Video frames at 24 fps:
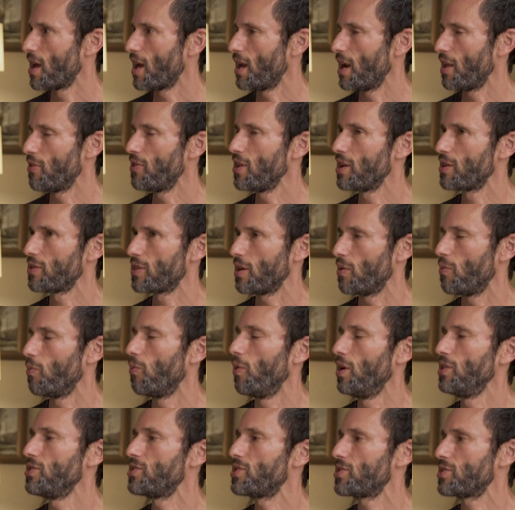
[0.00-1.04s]
And I think that
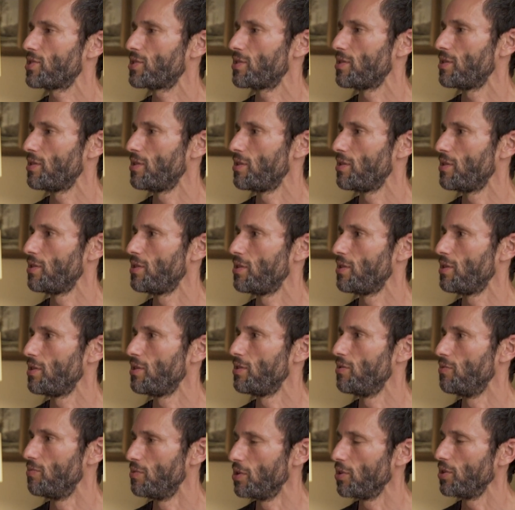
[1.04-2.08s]
once
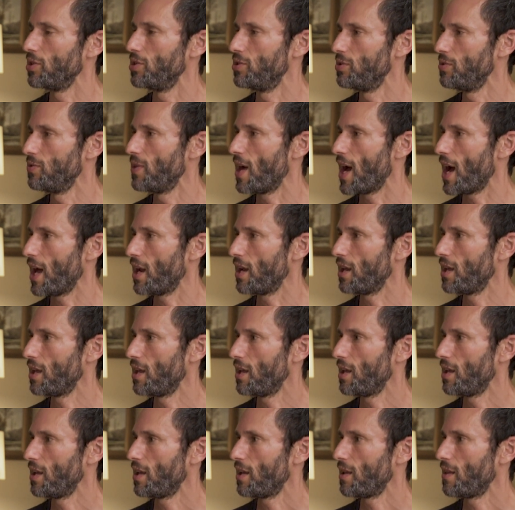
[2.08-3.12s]
you really do that,
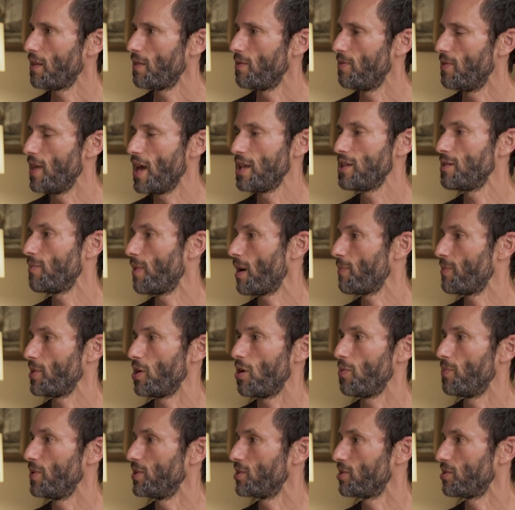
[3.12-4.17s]
then you might be
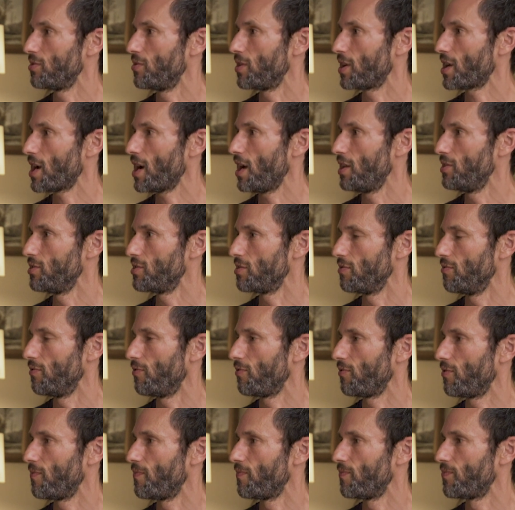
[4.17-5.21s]
open to the kinds
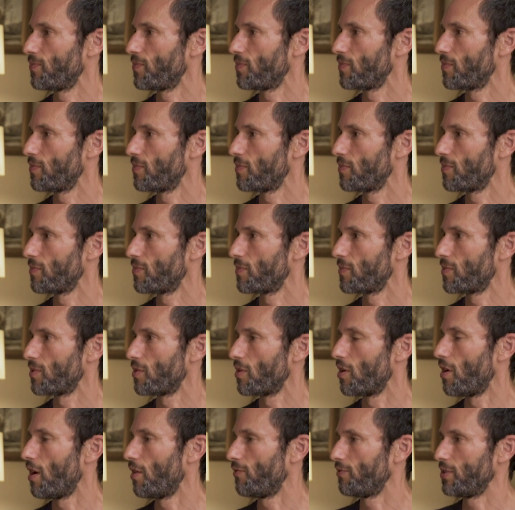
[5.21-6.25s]
of
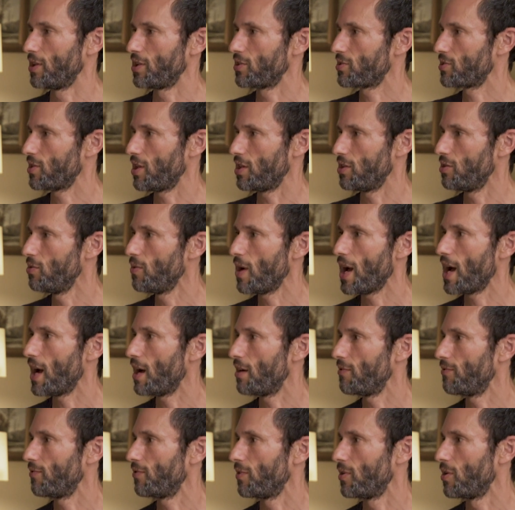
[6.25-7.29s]
offerings that you
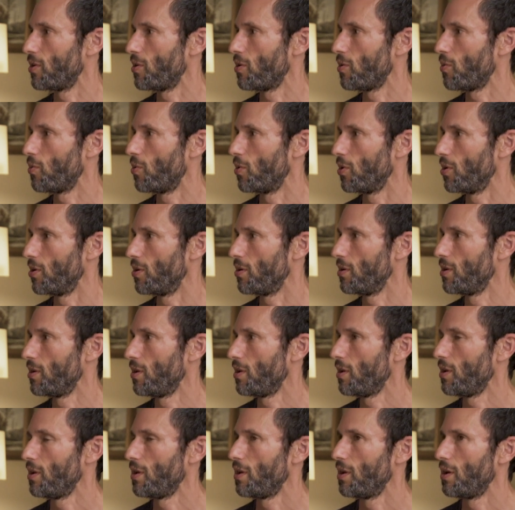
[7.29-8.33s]
have or
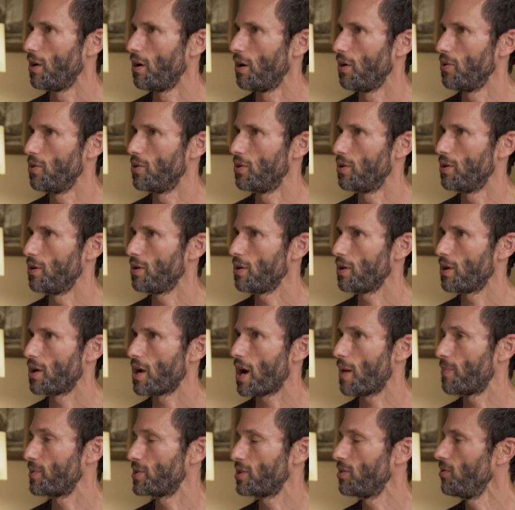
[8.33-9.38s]
other
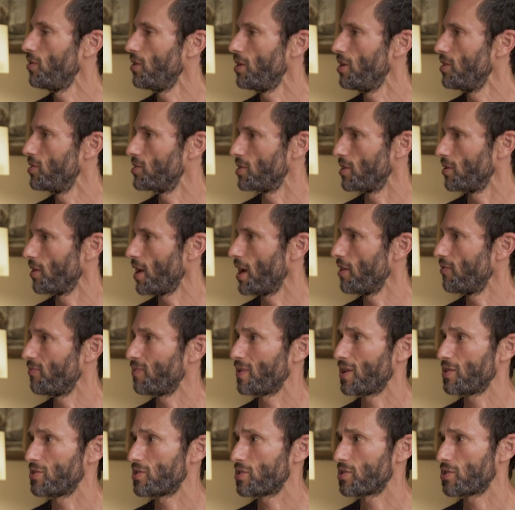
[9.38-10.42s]
opportunities in life,
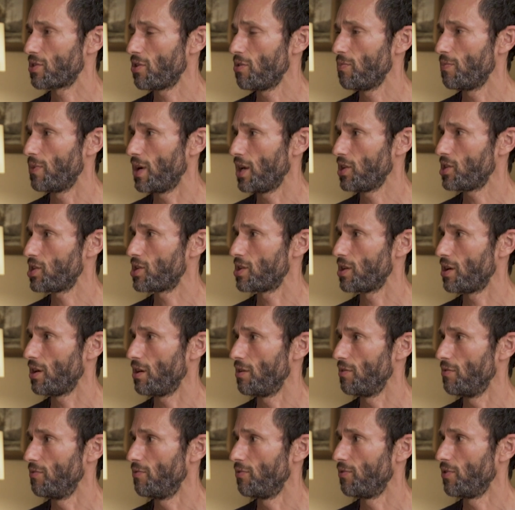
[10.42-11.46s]
because so much
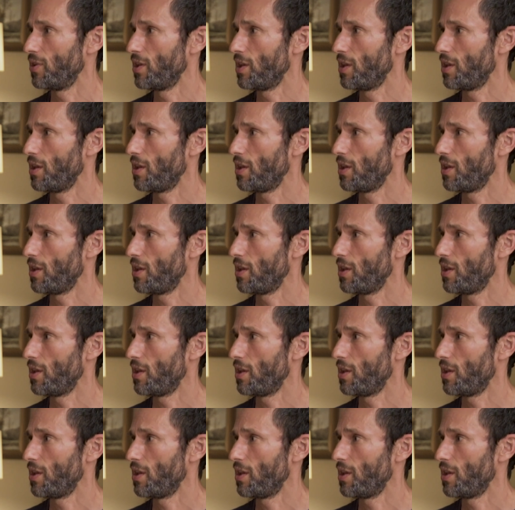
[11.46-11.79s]
of